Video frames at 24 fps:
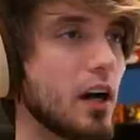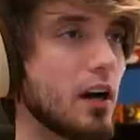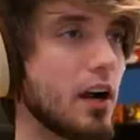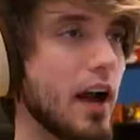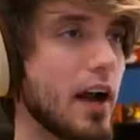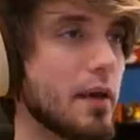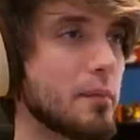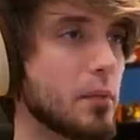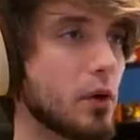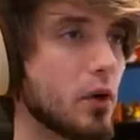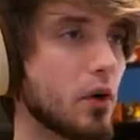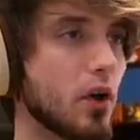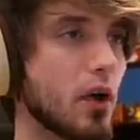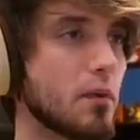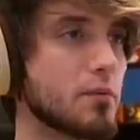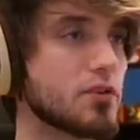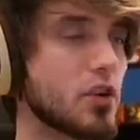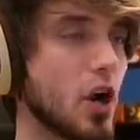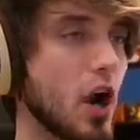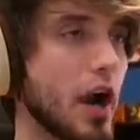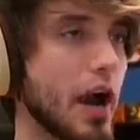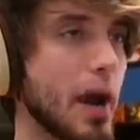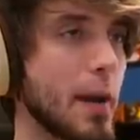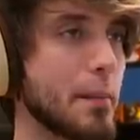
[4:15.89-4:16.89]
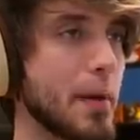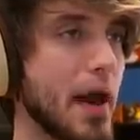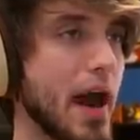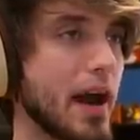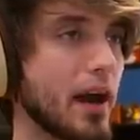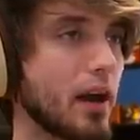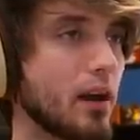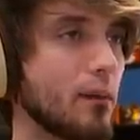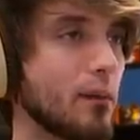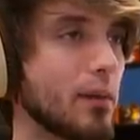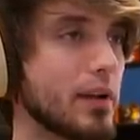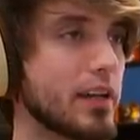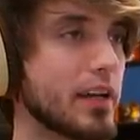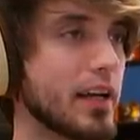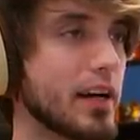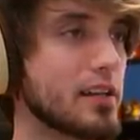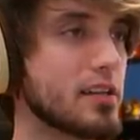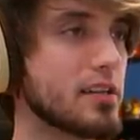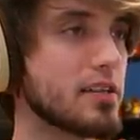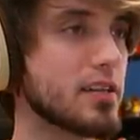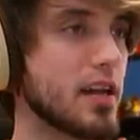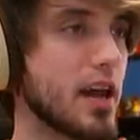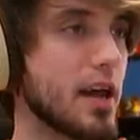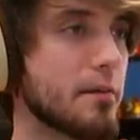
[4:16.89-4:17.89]
All right, Pearl, I'm sorry, I'm back. What do you got
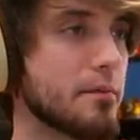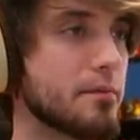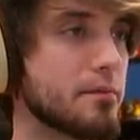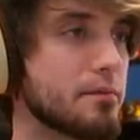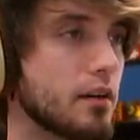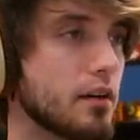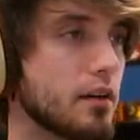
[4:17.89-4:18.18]
to say?